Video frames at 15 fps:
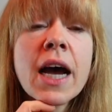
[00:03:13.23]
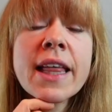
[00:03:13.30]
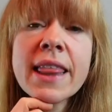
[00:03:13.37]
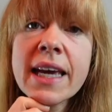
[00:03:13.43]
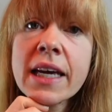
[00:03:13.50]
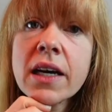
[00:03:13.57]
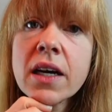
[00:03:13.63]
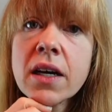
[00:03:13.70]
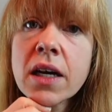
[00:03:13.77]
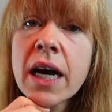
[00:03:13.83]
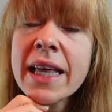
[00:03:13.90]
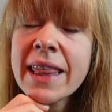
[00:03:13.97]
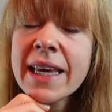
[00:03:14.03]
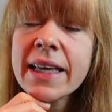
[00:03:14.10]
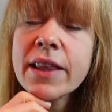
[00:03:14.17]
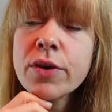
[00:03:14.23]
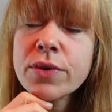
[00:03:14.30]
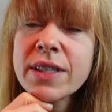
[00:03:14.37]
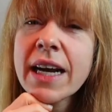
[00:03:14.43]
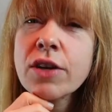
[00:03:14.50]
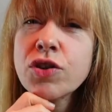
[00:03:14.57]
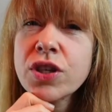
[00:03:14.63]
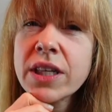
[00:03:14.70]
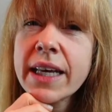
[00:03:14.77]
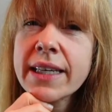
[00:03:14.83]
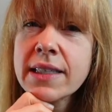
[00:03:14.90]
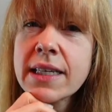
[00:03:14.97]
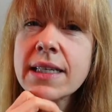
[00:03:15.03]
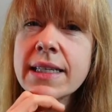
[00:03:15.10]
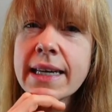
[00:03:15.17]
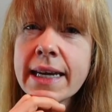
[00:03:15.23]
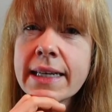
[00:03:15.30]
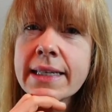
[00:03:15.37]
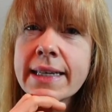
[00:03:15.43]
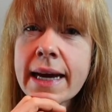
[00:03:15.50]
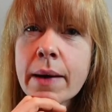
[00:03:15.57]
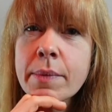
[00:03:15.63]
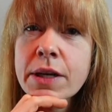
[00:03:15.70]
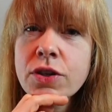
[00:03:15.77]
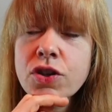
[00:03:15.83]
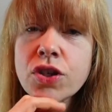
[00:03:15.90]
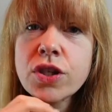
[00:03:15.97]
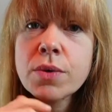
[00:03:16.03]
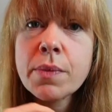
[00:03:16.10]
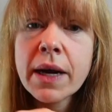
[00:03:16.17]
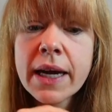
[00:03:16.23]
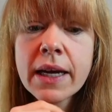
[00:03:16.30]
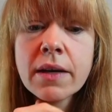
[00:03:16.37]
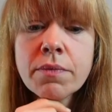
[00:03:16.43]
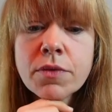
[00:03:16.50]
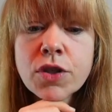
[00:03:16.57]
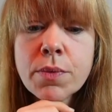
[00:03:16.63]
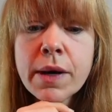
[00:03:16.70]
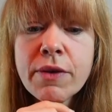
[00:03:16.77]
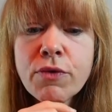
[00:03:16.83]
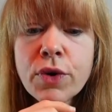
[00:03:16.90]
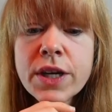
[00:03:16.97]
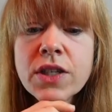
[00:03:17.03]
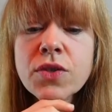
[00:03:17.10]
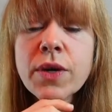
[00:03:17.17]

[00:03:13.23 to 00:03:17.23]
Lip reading: I think there was actually like sustained damage to my voice.